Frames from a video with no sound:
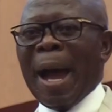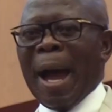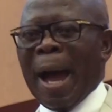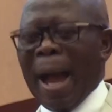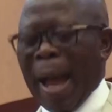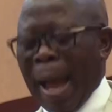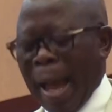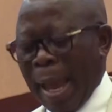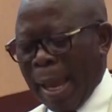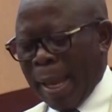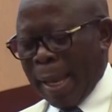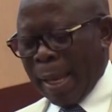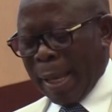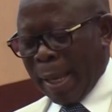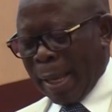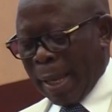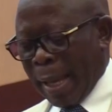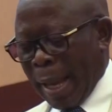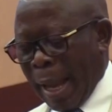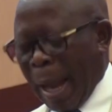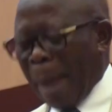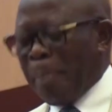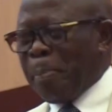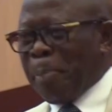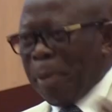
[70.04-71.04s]
I
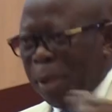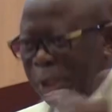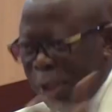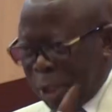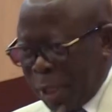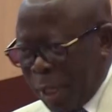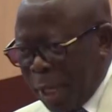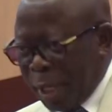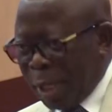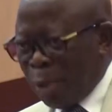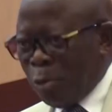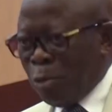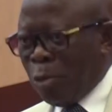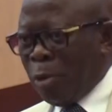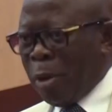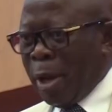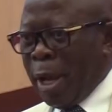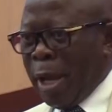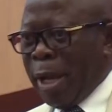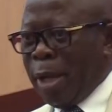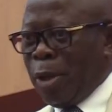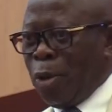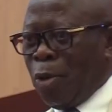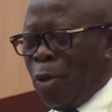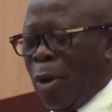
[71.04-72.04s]
appreciate the
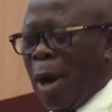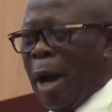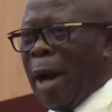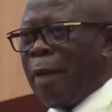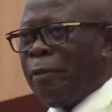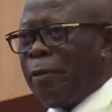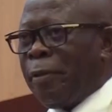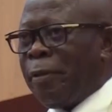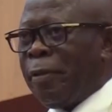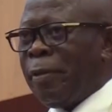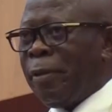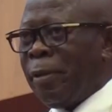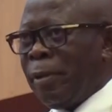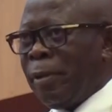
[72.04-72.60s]
way you have